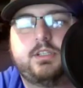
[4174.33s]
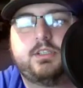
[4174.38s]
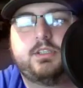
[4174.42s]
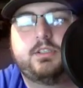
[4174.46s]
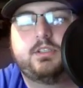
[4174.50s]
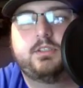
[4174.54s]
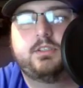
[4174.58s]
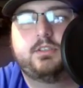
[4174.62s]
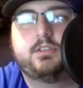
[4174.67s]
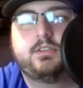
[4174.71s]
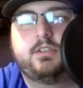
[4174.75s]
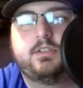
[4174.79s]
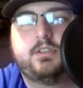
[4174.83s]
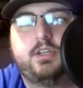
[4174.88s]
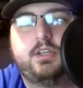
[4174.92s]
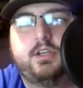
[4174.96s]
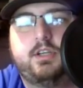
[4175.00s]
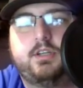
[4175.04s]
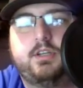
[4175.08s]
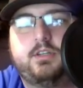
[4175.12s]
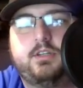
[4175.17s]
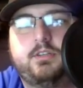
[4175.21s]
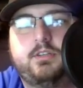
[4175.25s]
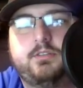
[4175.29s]
They said
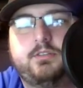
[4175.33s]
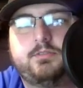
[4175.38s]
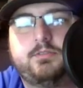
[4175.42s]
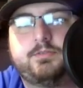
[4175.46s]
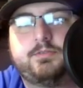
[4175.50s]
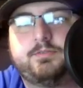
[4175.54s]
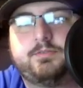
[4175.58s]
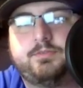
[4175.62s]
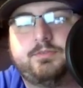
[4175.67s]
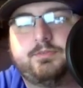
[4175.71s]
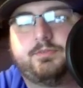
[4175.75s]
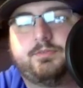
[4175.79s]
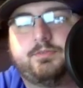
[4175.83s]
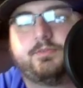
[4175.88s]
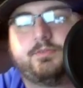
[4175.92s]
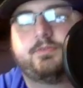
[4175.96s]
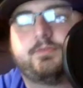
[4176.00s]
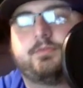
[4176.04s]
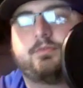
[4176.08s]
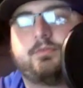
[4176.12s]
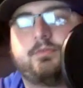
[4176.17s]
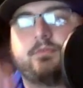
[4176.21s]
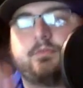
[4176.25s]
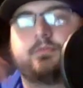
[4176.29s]
they were starting over.